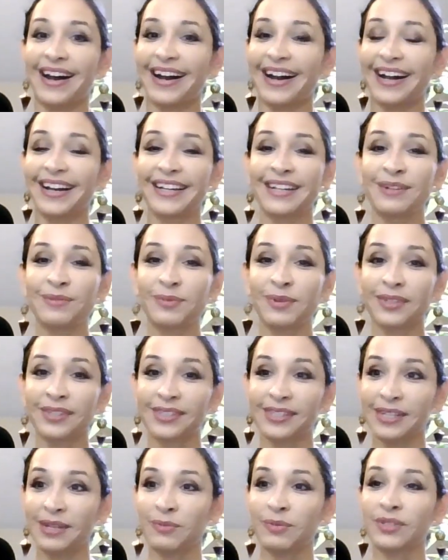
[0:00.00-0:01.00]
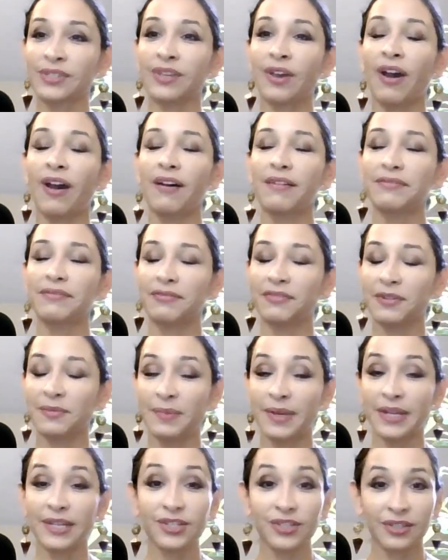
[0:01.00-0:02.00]
It was
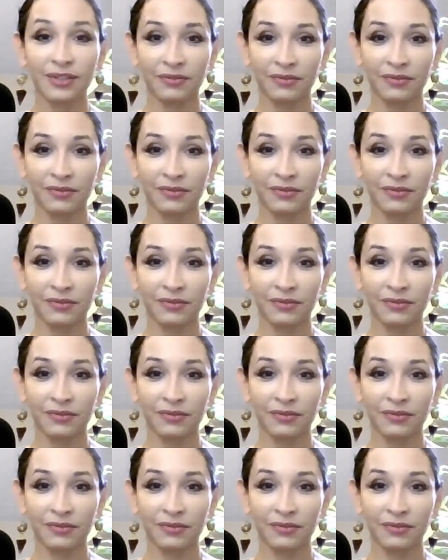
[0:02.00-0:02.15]
confirmation